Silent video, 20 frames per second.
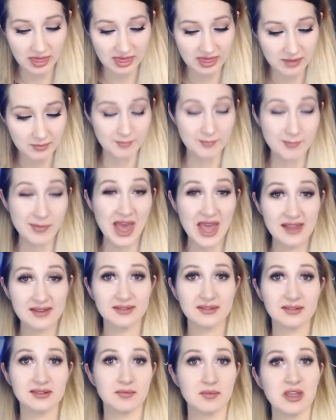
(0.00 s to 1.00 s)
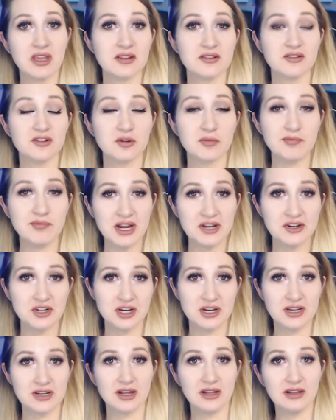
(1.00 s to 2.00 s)
the best because your
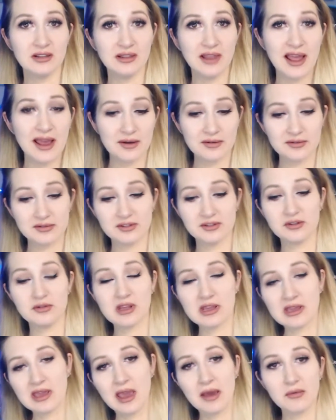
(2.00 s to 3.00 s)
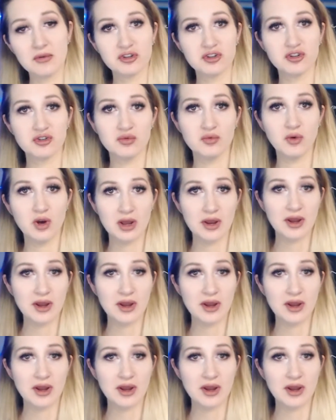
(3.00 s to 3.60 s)
budget allows you to get what you want,